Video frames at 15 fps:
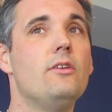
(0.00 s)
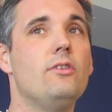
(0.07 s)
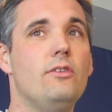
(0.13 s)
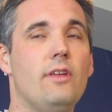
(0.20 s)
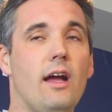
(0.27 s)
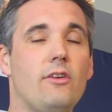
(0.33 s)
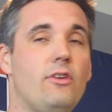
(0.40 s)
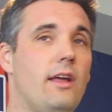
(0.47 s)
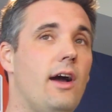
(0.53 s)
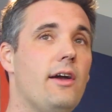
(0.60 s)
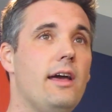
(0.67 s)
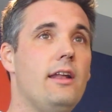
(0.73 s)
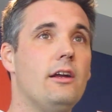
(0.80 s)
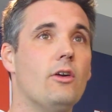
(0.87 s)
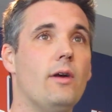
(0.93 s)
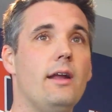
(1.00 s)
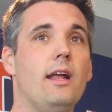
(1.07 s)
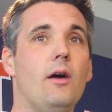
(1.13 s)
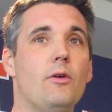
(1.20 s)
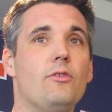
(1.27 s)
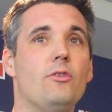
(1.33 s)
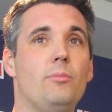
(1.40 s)
she's actually out hitting her right
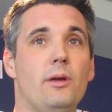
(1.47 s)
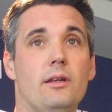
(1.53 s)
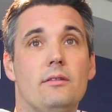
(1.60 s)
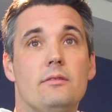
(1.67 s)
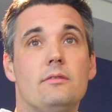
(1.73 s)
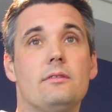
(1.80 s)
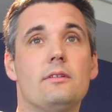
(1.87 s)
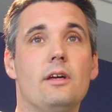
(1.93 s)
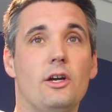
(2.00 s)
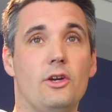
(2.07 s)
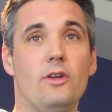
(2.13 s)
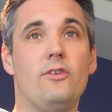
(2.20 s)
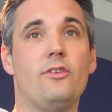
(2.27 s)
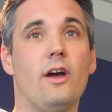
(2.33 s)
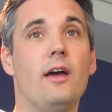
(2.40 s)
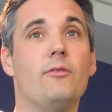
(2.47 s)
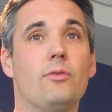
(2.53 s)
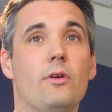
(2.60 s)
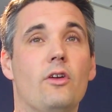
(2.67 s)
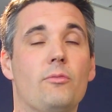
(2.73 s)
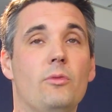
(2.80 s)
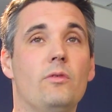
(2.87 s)
now, which has been a good sign
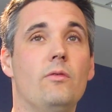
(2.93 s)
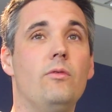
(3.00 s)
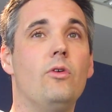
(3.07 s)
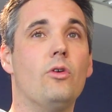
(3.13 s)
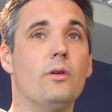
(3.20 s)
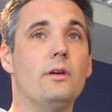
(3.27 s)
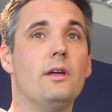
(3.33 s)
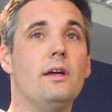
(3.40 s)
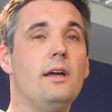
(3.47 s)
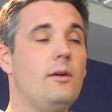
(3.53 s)
for us moving forward.